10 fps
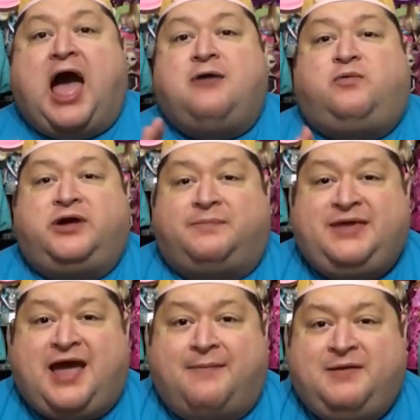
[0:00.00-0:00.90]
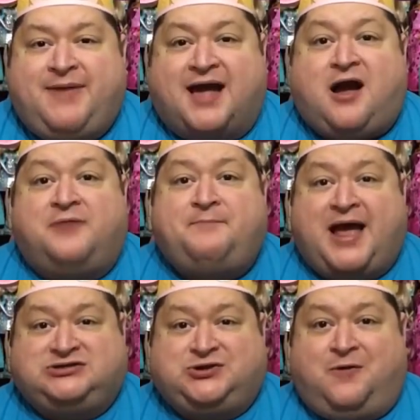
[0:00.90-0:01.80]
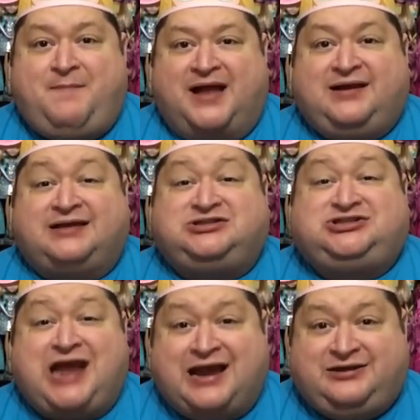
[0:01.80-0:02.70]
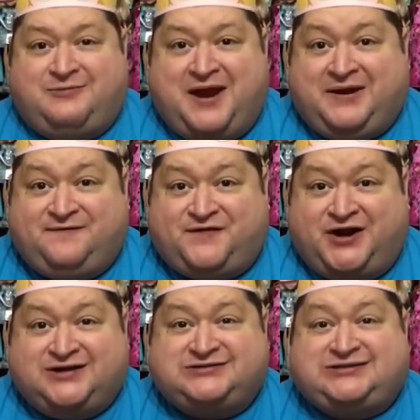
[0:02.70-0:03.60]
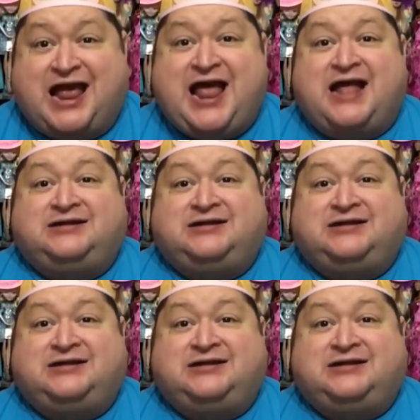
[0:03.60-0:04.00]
I will be coming back on Magical Monday, January 1st,